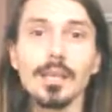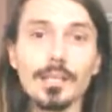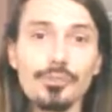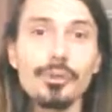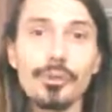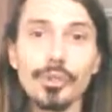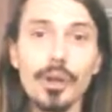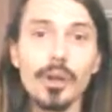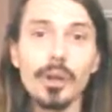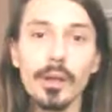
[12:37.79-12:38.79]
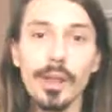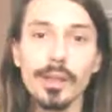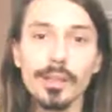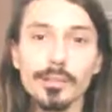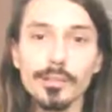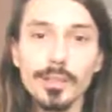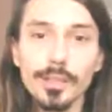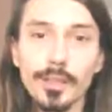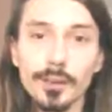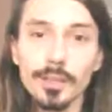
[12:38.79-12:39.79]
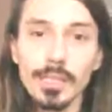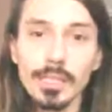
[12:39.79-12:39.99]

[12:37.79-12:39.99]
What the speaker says: it's for their kind of, you know,